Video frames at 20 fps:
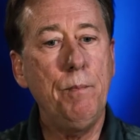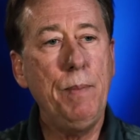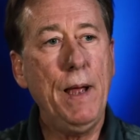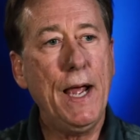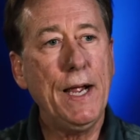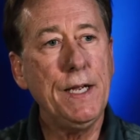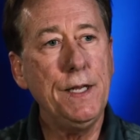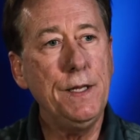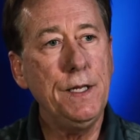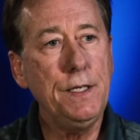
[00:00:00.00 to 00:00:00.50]

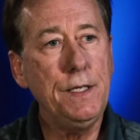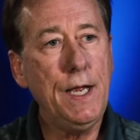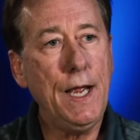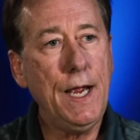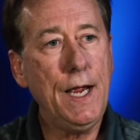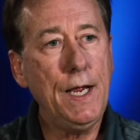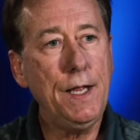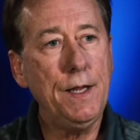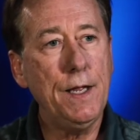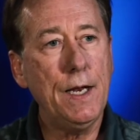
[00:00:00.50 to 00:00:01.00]
back in the
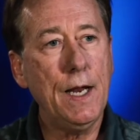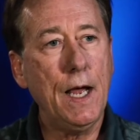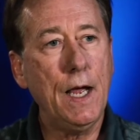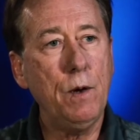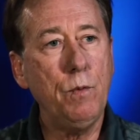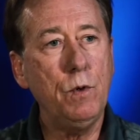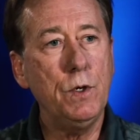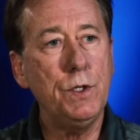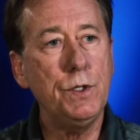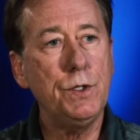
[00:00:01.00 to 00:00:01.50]
day that
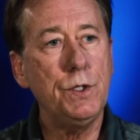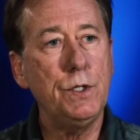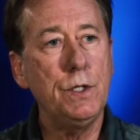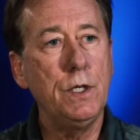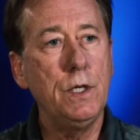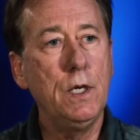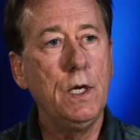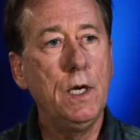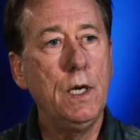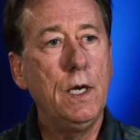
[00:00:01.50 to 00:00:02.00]
I was
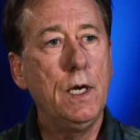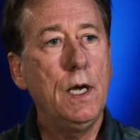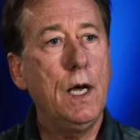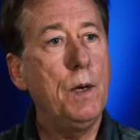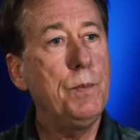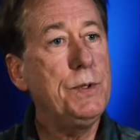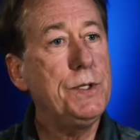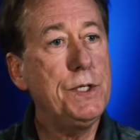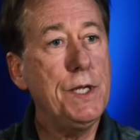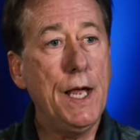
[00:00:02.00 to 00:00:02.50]

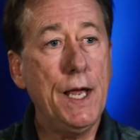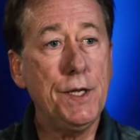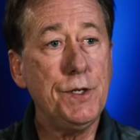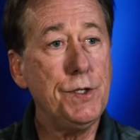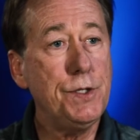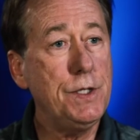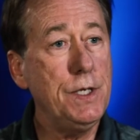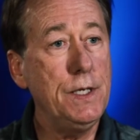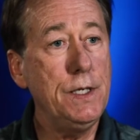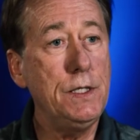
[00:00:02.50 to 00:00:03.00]

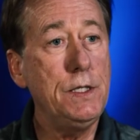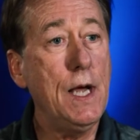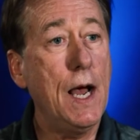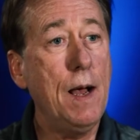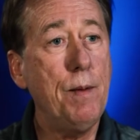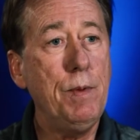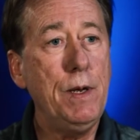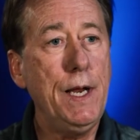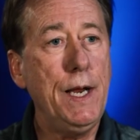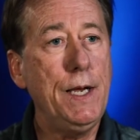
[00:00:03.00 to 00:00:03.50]
obsessed and
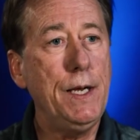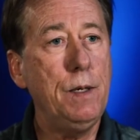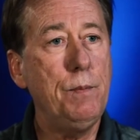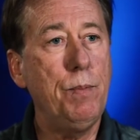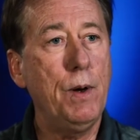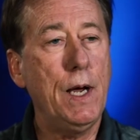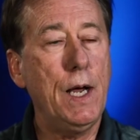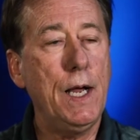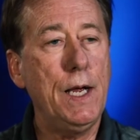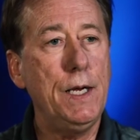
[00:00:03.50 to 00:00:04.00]

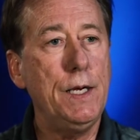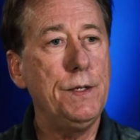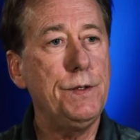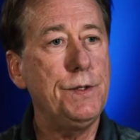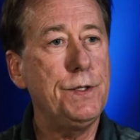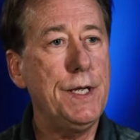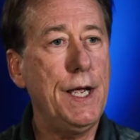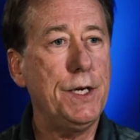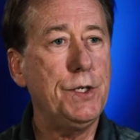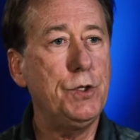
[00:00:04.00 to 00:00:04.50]
dominated by
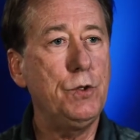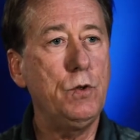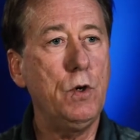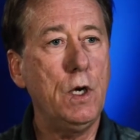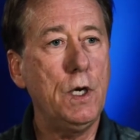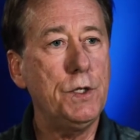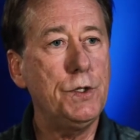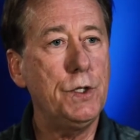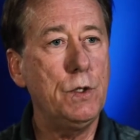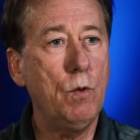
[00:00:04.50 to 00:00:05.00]
sex,
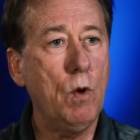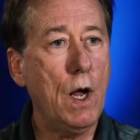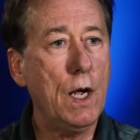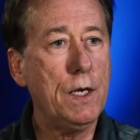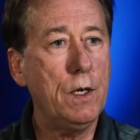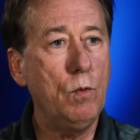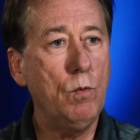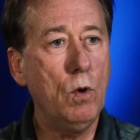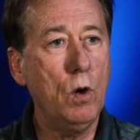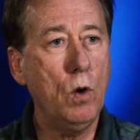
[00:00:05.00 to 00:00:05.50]
drugs, and
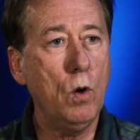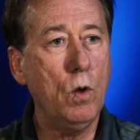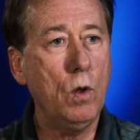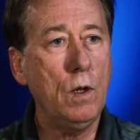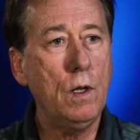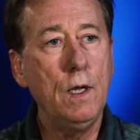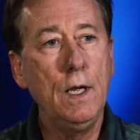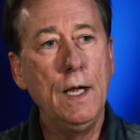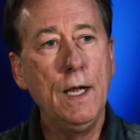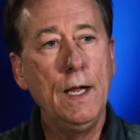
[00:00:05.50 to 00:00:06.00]
rock and roll.